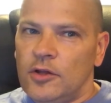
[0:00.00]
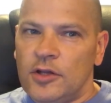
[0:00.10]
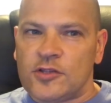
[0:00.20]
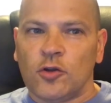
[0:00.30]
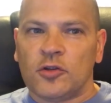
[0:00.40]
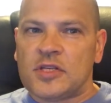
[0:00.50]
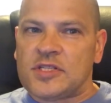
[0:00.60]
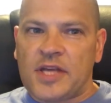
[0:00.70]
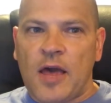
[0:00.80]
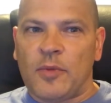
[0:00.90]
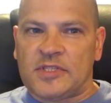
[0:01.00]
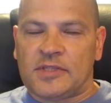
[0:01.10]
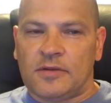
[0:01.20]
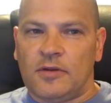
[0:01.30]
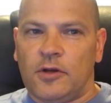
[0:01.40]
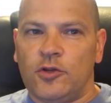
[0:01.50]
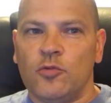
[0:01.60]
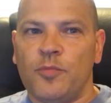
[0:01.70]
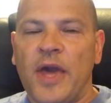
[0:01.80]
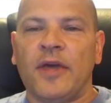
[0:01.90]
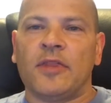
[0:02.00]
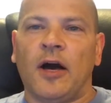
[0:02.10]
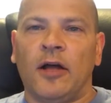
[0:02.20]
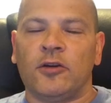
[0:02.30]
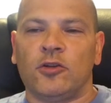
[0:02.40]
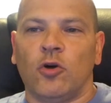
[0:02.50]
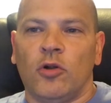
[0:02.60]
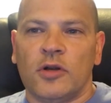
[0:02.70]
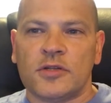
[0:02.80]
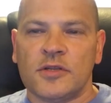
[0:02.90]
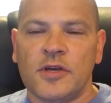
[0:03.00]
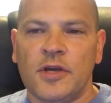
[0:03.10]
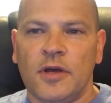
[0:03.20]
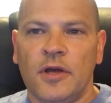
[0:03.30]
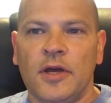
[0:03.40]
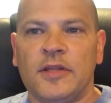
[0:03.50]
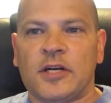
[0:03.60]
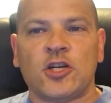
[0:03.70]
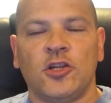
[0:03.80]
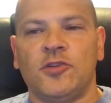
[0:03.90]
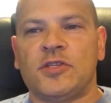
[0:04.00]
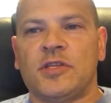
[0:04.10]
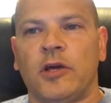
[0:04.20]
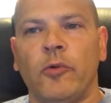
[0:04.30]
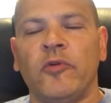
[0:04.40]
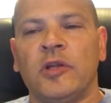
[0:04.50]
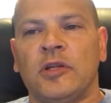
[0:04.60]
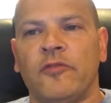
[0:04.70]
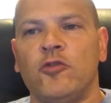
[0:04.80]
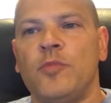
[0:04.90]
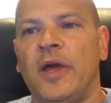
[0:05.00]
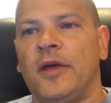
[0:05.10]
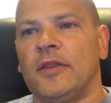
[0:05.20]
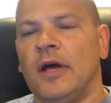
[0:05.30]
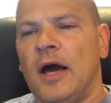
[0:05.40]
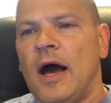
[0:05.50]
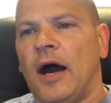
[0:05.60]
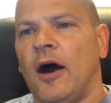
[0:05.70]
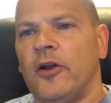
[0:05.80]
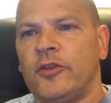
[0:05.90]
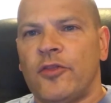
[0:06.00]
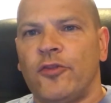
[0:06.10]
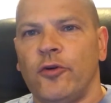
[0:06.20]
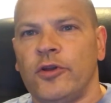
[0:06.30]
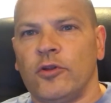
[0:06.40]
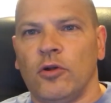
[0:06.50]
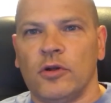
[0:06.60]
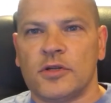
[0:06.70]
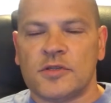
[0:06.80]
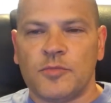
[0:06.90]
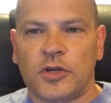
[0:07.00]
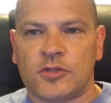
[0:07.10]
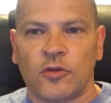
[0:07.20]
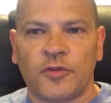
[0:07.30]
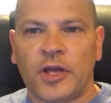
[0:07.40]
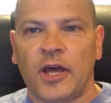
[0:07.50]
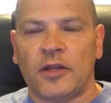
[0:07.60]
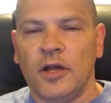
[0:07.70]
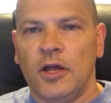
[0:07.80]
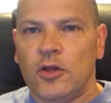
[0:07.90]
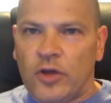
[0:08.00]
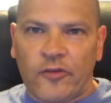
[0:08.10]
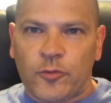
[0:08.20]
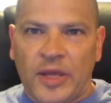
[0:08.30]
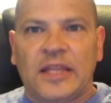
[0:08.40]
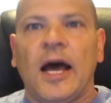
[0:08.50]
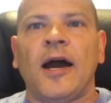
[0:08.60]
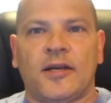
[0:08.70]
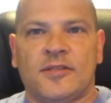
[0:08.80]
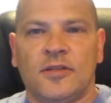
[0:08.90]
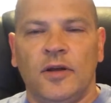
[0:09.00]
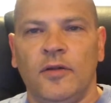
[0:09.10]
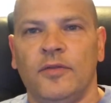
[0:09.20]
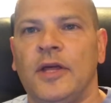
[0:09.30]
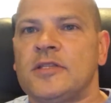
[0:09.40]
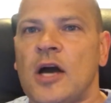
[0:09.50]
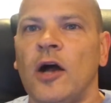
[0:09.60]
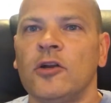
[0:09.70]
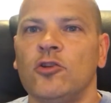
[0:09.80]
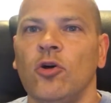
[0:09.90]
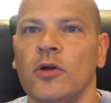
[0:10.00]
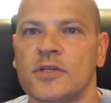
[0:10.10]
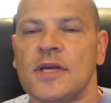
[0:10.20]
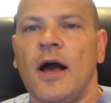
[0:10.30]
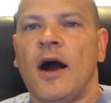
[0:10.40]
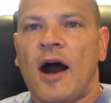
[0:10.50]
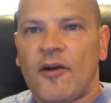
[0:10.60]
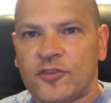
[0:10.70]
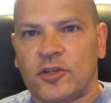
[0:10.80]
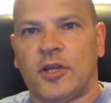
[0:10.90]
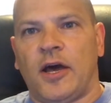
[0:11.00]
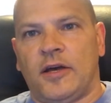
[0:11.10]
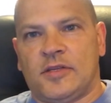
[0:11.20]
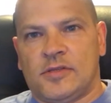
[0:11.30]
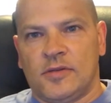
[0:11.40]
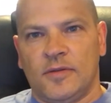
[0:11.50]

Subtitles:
it's not the same as you making $100. It's actually the equivalent of you making $130. Because don't forget, you have to pay tax. That's $100 after tax.